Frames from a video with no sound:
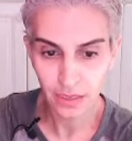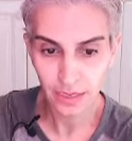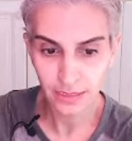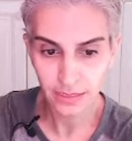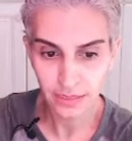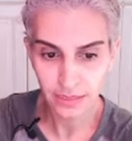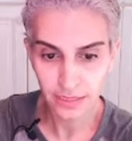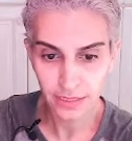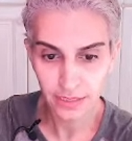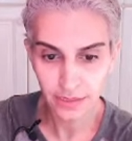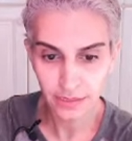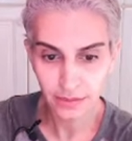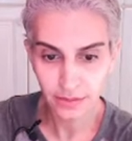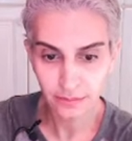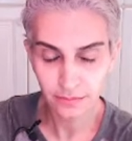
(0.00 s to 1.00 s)
and
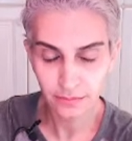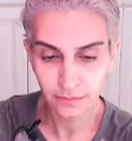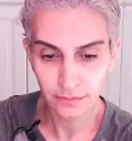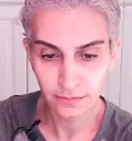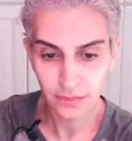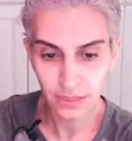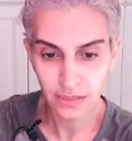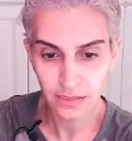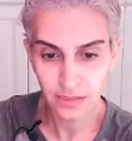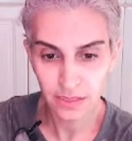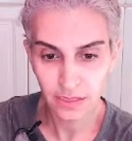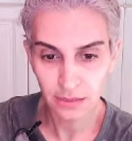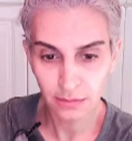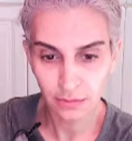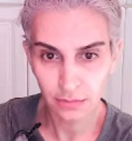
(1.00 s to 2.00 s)
here it's
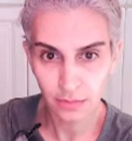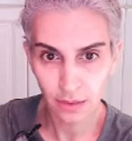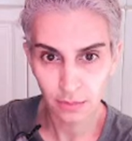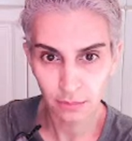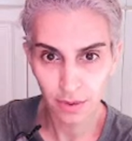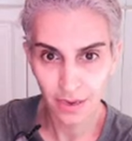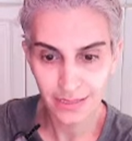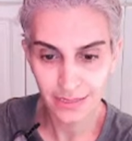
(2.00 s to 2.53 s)
a, a buy